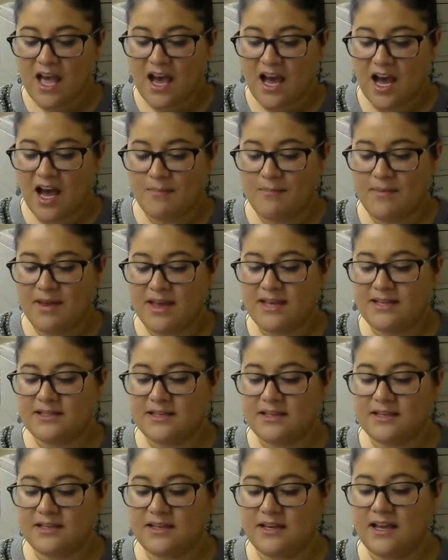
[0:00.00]

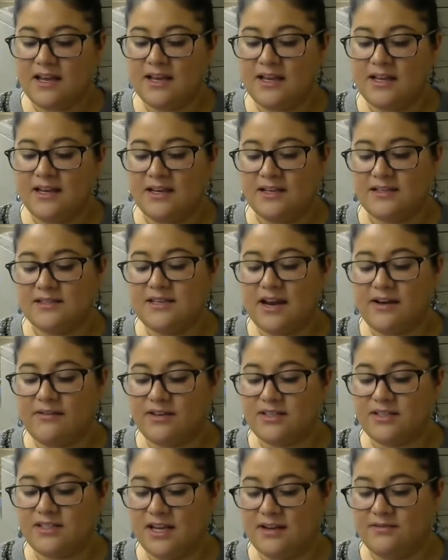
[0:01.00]
It is never
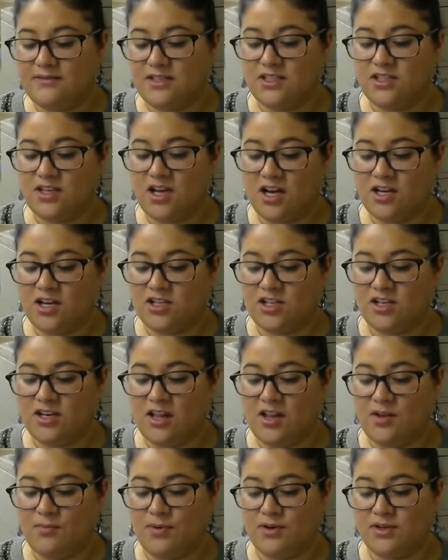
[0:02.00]
safe to touch
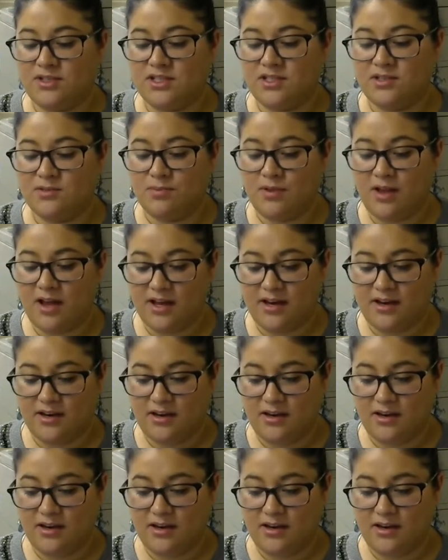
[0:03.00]
another person's blood.